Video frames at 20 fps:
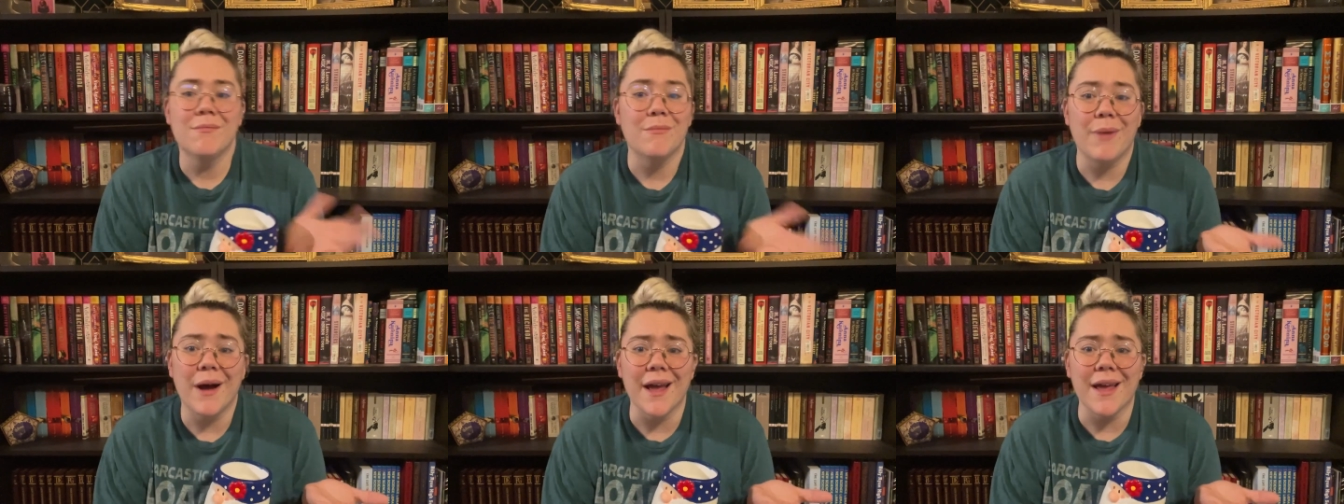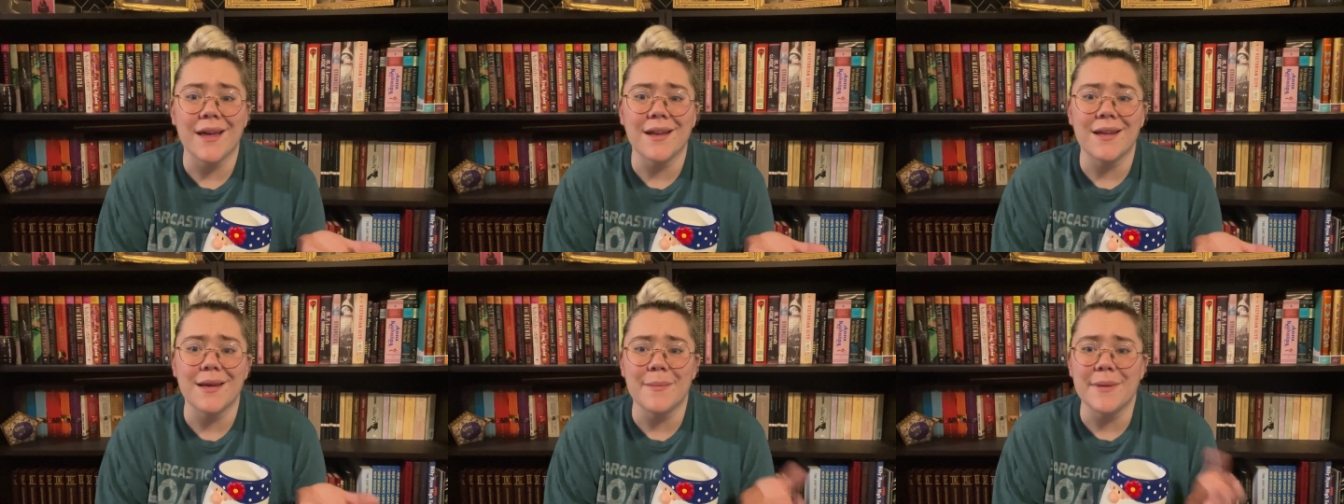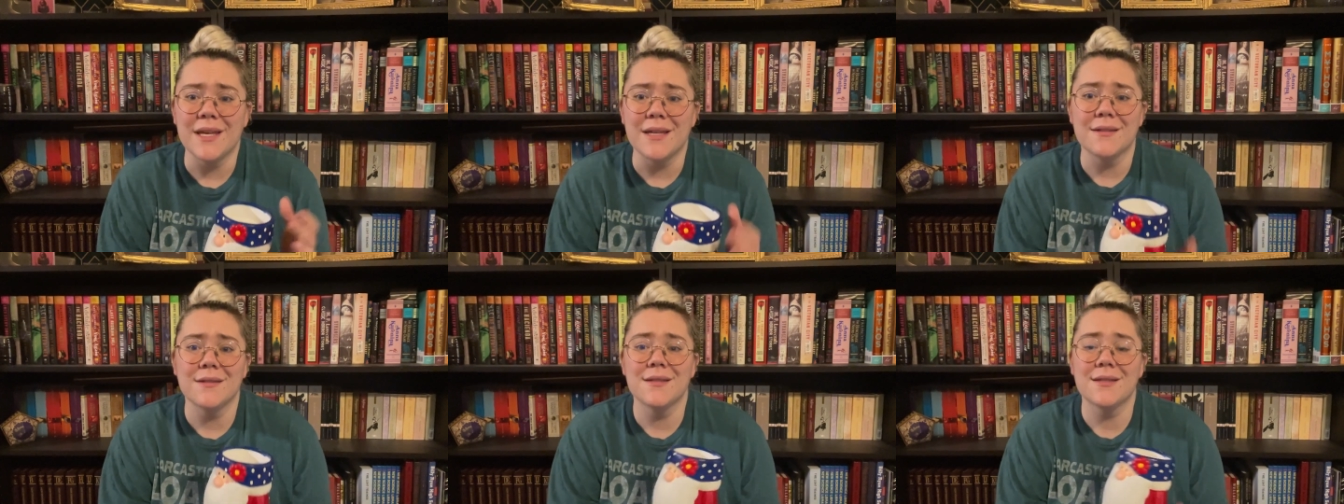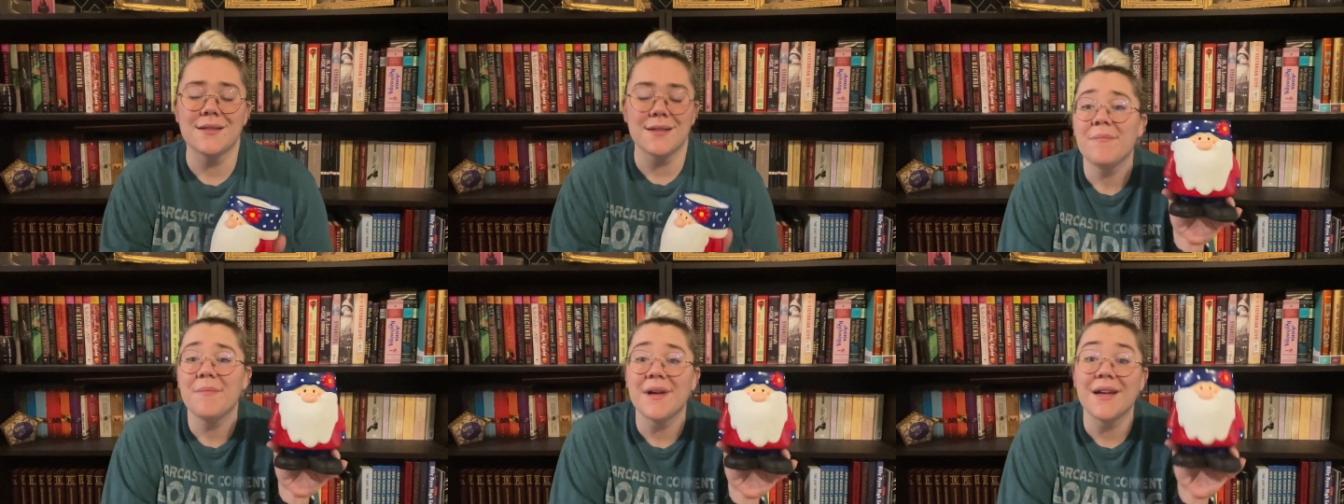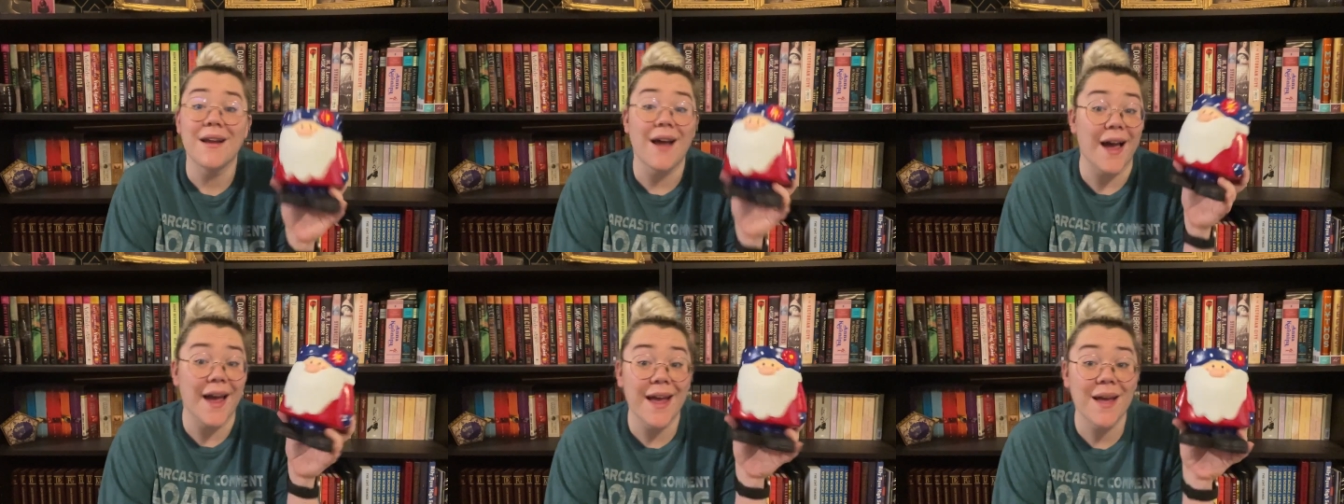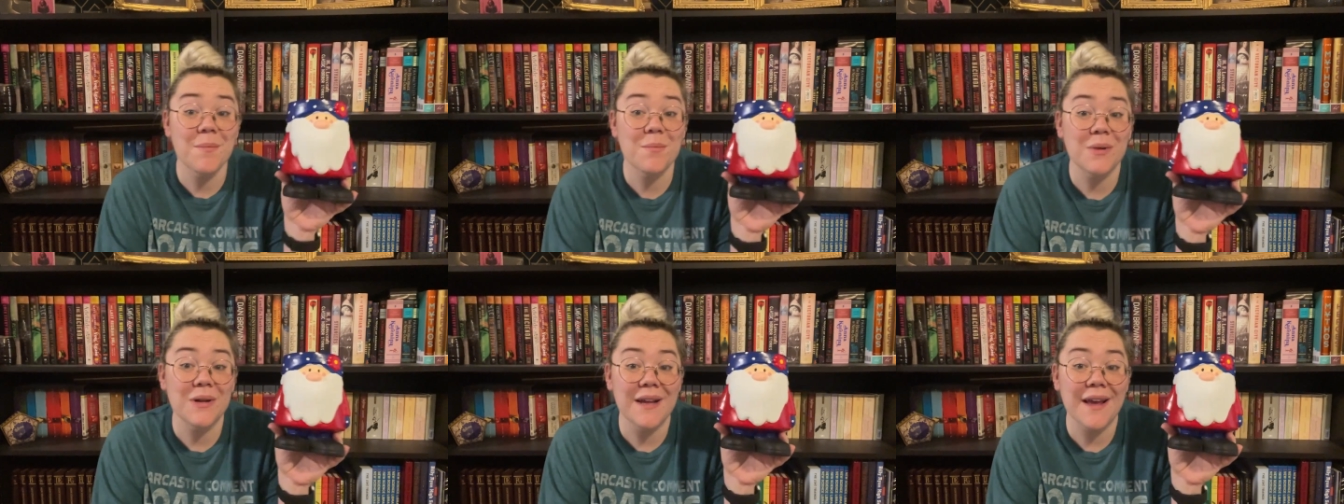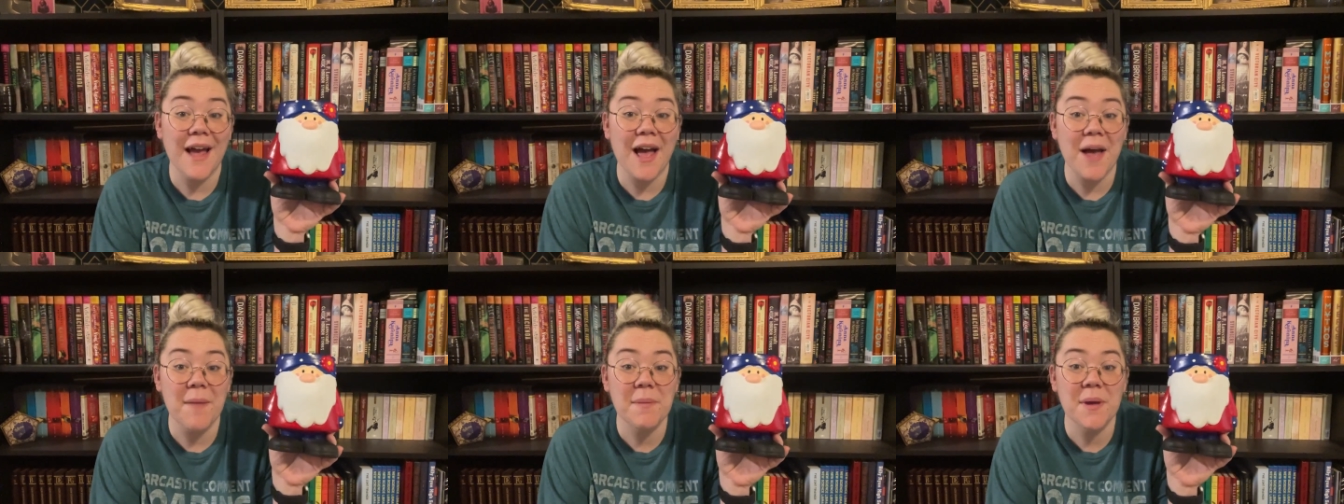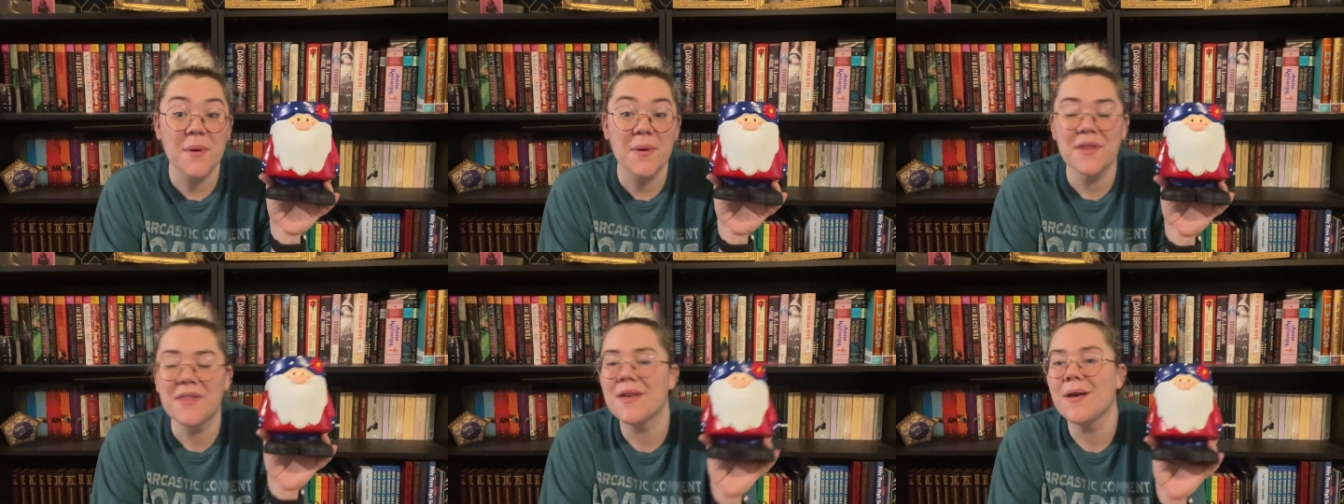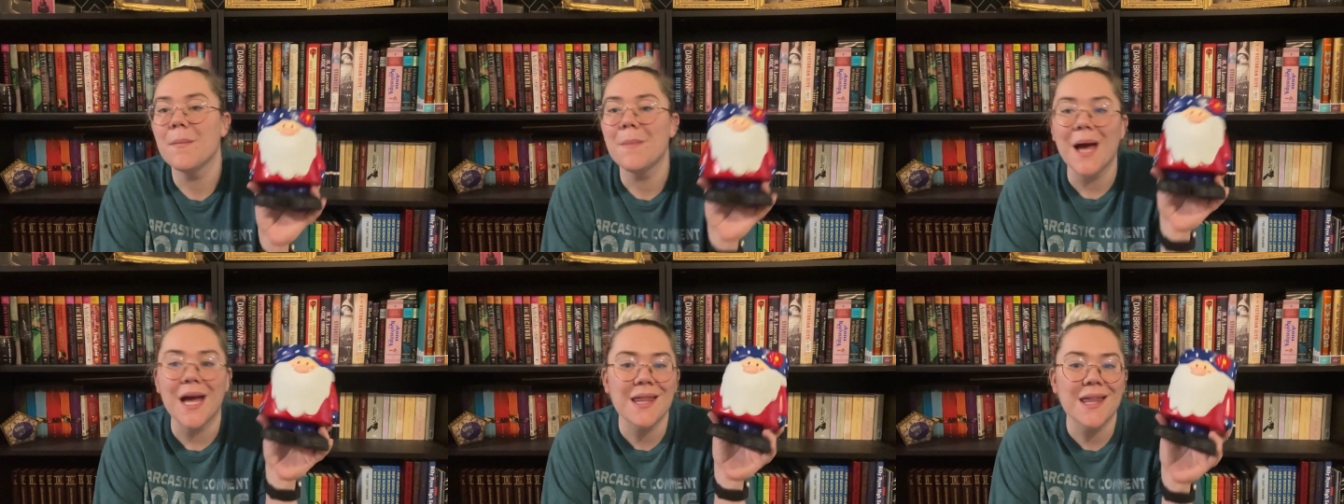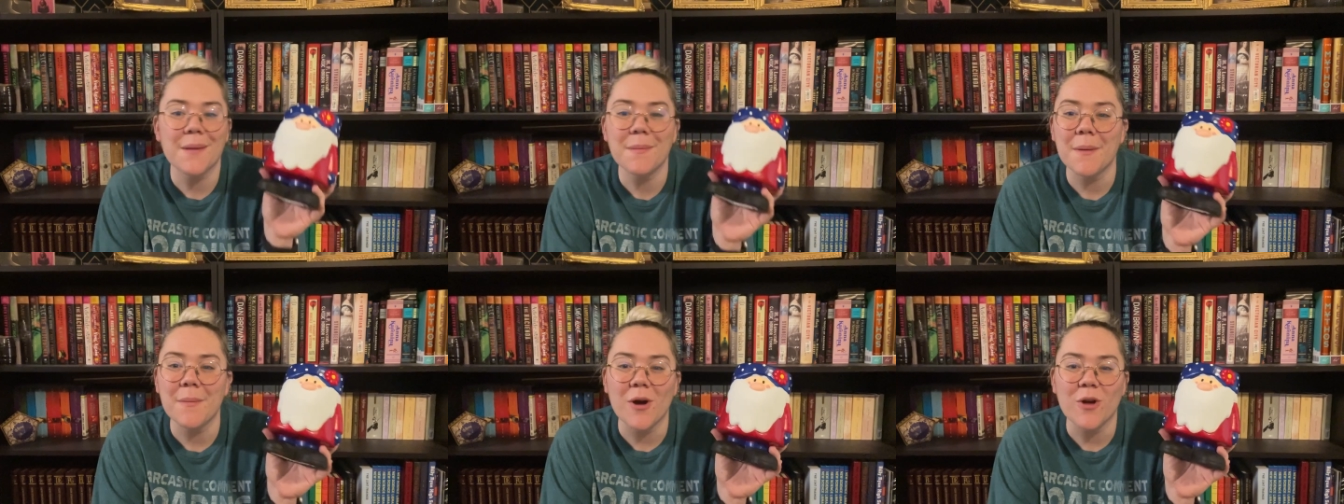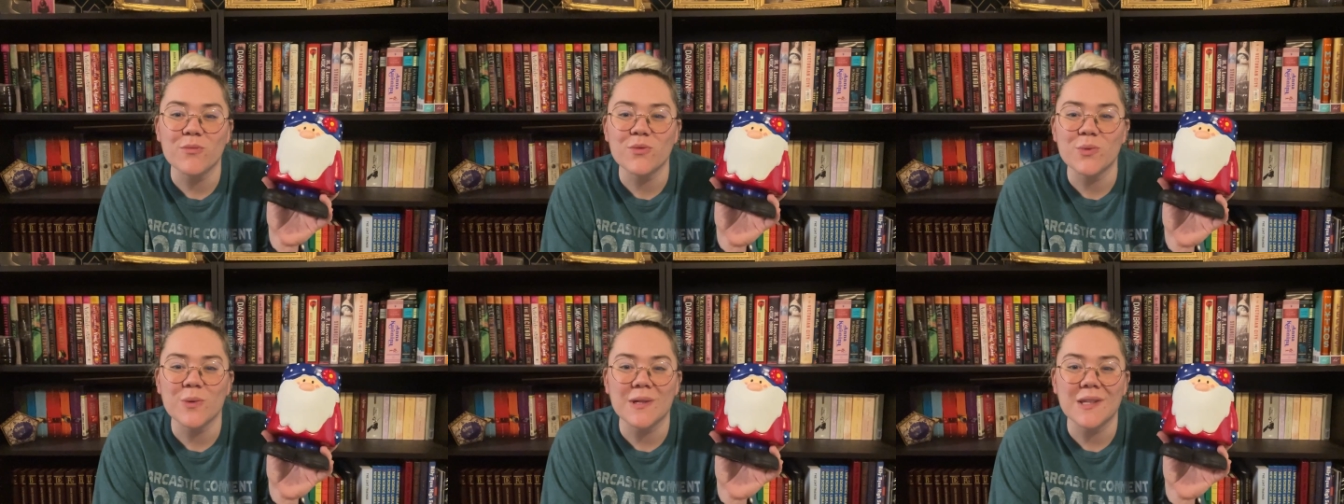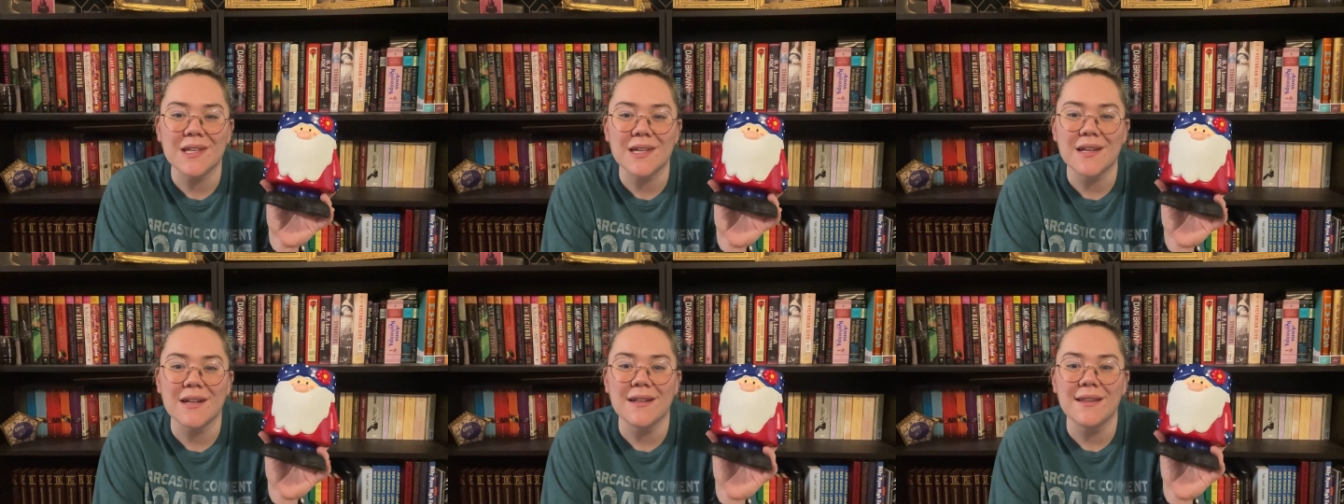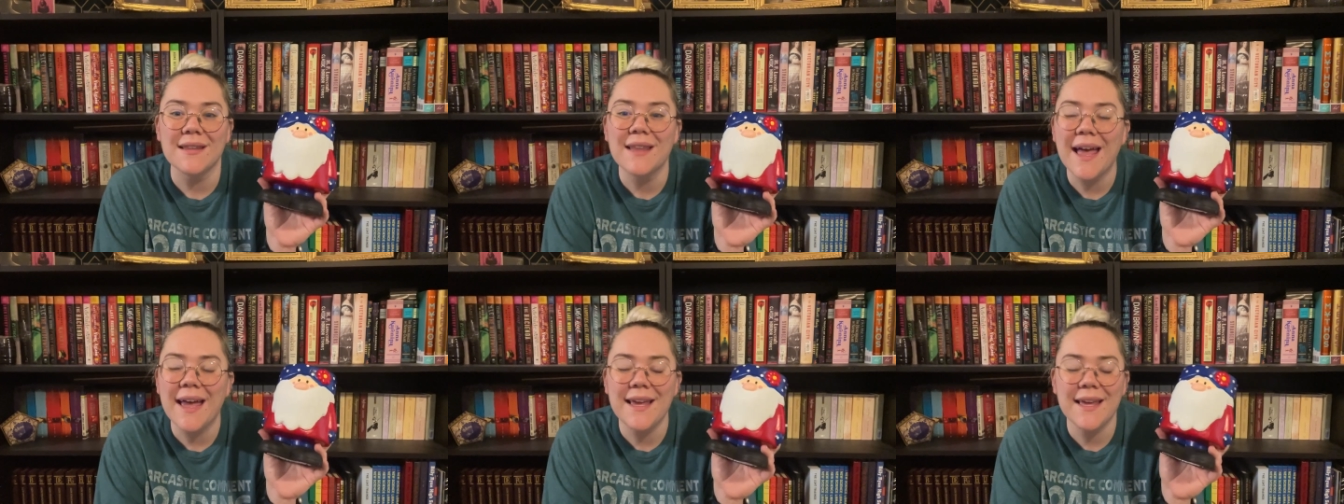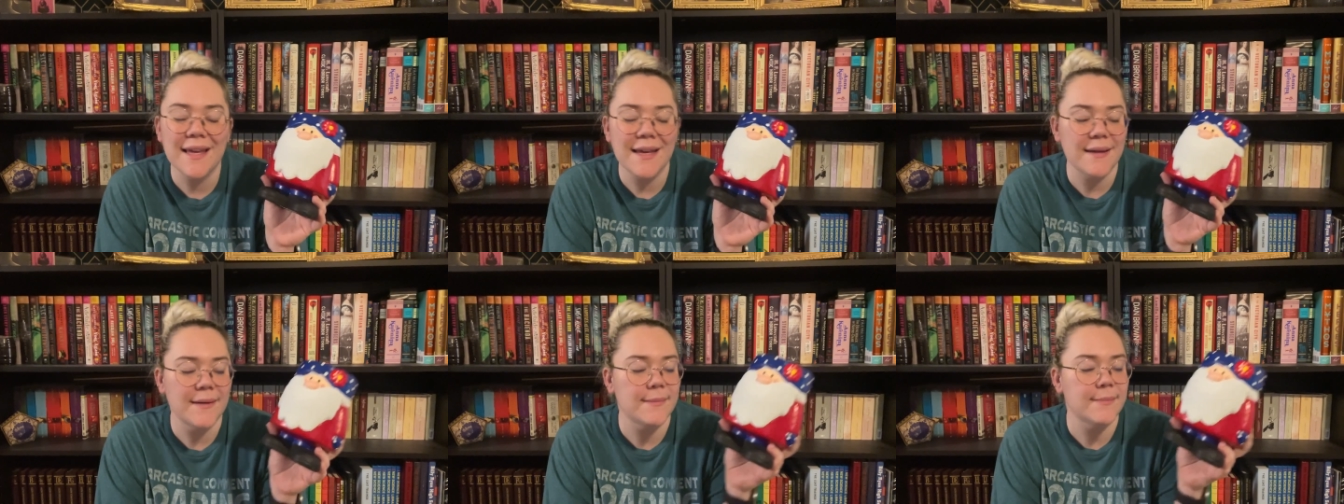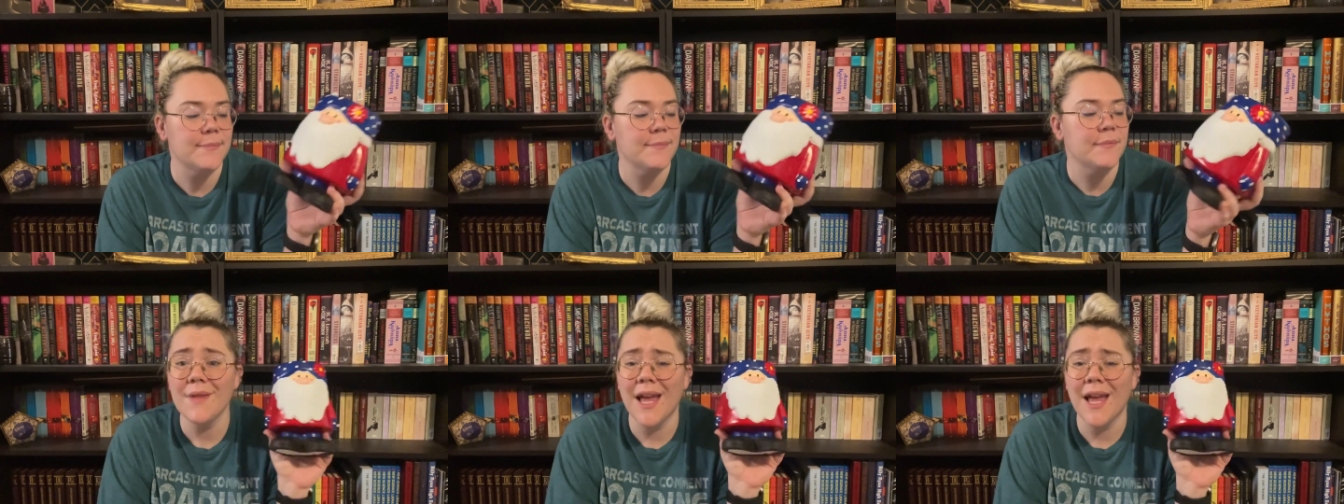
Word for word: by any means, but I am pretty happy with him. I think my mom's really gonna like him.